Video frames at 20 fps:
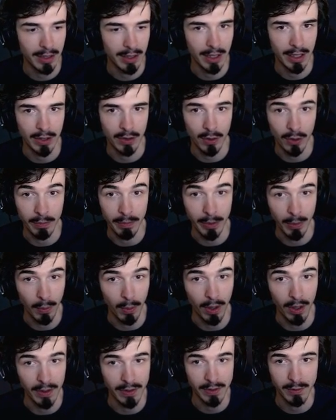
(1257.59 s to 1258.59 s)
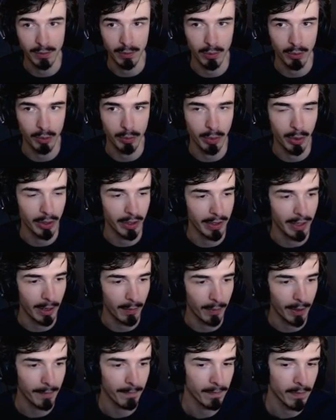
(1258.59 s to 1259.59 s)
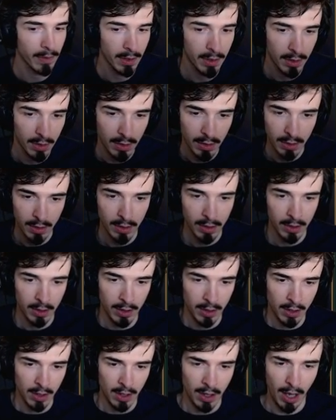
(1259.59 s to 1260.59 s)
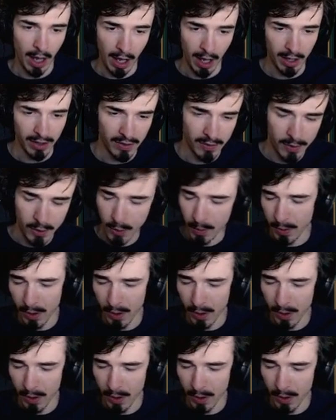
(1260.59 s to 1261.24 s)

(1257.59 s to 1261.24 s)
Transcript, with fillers: it could be worse. We'll put it that way. To